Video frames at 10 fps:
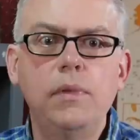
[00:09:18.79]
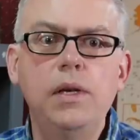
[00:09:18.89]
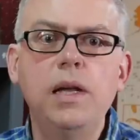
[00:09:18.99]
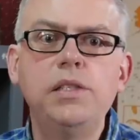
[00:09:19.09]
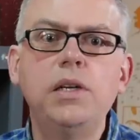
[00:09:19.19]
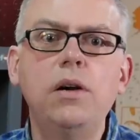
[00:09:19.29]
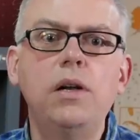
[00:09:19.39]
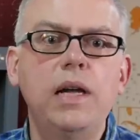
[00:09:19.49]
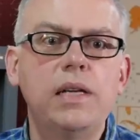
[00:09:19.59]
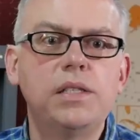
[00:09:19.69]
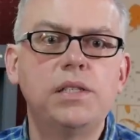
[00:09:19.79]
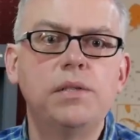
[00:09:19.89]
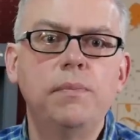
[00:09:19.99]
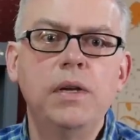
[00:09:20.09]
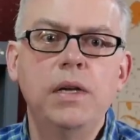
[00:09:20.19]
Next, Carl
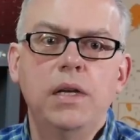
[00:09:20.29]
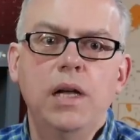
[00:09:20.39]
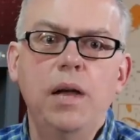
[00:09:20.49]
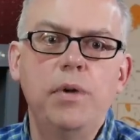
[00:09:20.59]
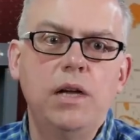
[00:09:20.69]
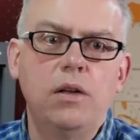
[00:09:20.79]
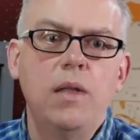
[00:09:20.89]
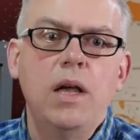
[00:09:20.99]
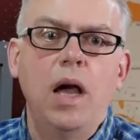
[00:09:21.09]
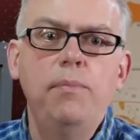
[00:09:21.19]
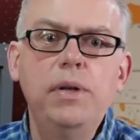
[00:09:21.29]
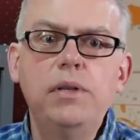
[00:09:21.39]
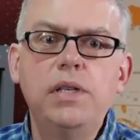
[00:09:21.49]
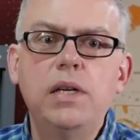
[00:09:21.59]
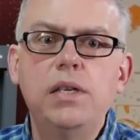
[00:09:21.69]
asks, hi Michael, I
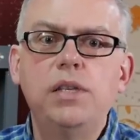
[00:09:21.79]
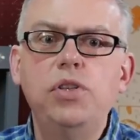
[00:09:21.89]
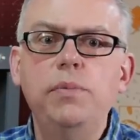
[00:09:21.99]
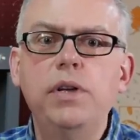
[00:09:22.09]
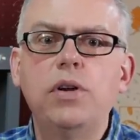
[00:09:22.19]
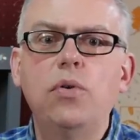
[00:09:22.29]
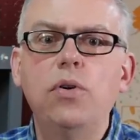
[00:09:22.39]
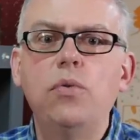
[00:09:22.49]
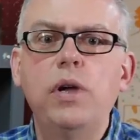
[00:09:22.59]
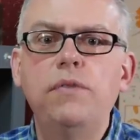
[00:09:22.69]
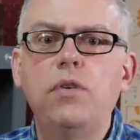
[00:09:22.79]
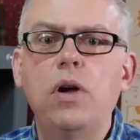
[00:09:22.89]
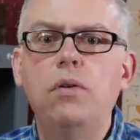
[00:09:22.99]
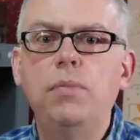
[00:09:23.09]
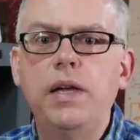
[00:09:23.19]
built uh, the two meter quarter wave
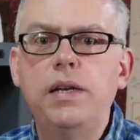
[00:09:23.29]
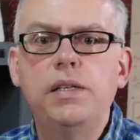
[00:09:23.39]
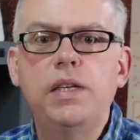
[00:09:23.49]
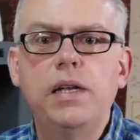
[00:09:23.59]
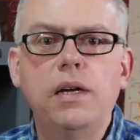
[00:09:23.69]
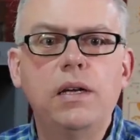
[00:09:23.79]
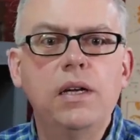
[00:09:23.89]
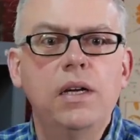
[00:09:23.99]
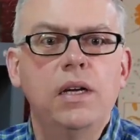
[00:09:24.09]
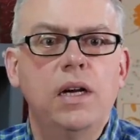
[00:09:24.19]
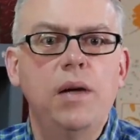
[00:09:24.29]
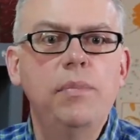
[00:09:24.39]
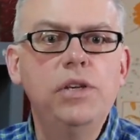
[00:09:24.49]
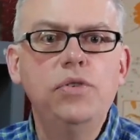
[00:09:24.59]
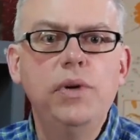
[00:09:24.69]
ground plane antenna.
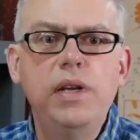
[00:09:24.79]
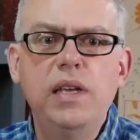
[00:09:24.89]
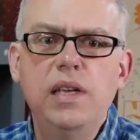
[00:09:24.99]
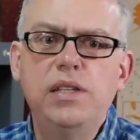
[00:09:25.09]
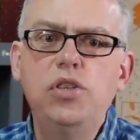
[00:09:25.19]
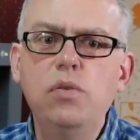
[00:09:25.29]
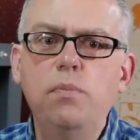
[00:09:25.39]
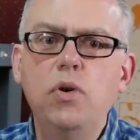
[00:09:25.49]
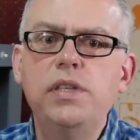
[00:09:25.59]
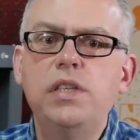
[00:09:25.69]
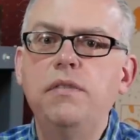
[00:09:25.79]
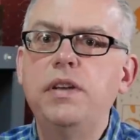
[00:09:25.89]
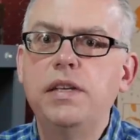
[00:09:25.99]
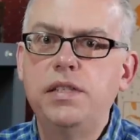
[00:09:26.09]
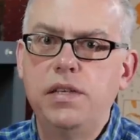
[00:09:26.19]
I'm measuring a two point
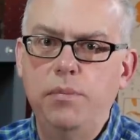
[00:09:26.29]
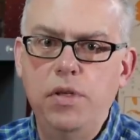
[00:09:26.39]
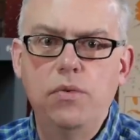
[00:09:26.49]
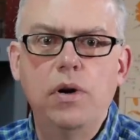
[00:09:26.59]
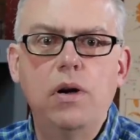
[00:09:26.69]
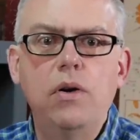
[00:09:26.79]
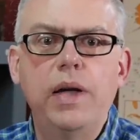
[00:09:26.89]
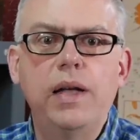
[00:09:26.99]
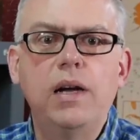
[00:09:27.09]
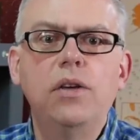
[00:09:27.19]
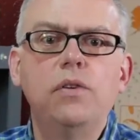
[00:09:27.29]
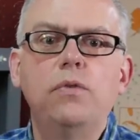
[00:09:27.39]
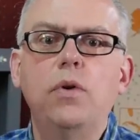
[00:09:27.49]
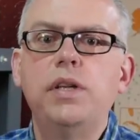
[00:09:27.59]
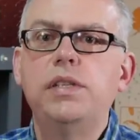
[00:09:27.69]
seven S W R at one hundred
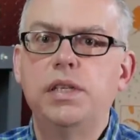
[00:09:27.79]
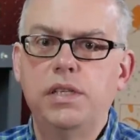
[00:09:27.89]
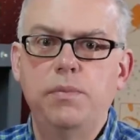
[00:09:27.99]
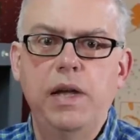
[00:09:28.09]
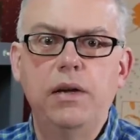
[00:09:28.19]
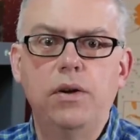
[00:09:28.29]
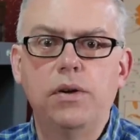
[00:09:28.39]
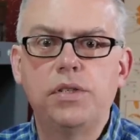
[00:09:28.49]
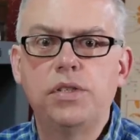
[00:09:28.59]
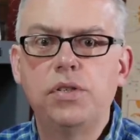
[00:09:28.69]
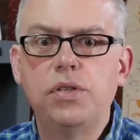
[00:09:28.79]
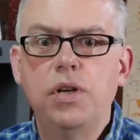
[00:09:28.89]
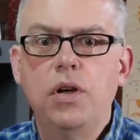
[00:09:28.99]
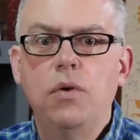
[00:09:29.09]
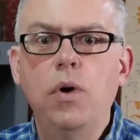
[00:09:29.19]
forty-six megahertz.
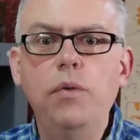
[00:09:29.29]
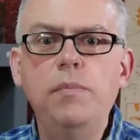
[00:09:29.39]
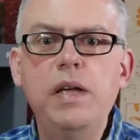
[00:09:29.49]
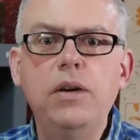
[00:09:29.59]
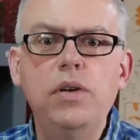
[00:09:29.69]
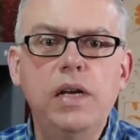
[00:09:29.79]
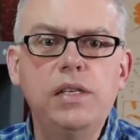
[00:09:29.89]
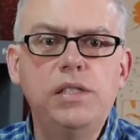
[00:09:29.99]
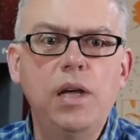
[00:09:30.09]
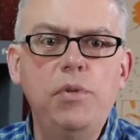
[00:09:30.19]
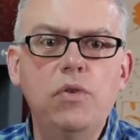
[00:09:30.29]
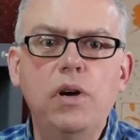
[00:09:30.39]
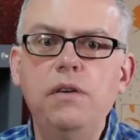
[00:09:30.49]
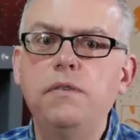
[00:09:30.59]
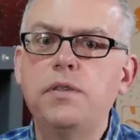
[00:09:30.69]
What would be a good S W
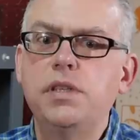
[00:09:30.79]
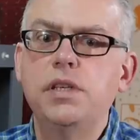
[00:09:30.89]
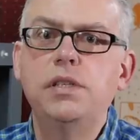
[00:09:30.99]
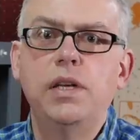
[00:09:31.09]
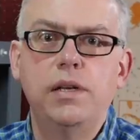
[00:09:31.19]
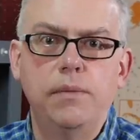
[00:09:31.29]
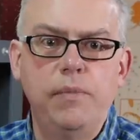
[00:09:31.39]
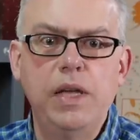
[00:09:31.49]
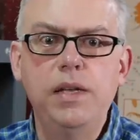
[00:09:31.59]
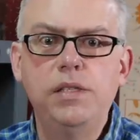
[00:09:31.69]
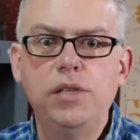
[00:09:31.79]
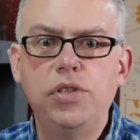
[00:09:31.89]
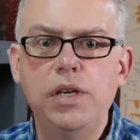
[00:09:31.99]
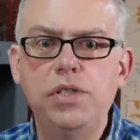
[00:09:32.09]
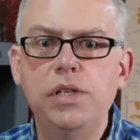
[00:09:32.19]
R for this antenna? Any
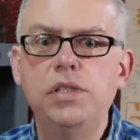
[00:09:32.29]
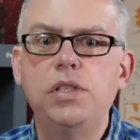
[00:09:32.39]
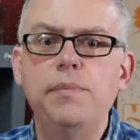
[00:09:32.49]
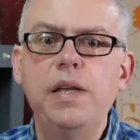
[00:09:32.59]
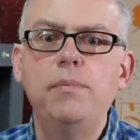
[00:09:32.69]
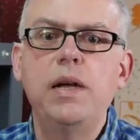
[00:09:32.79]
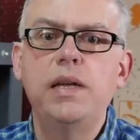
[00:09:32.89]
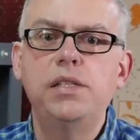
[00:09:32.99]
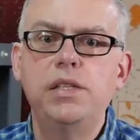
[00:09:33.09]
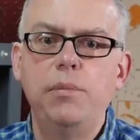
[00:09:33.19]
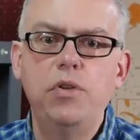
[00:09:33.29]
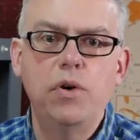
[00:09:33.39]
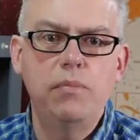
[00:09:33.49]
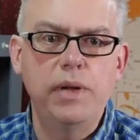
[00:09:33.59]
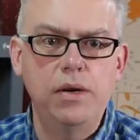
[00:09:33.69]
suggestions to make my S W
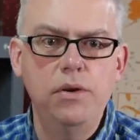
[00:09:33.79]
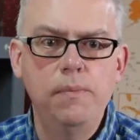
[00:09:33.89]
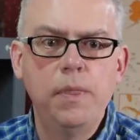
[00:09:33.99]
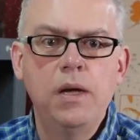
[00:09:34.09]
R better?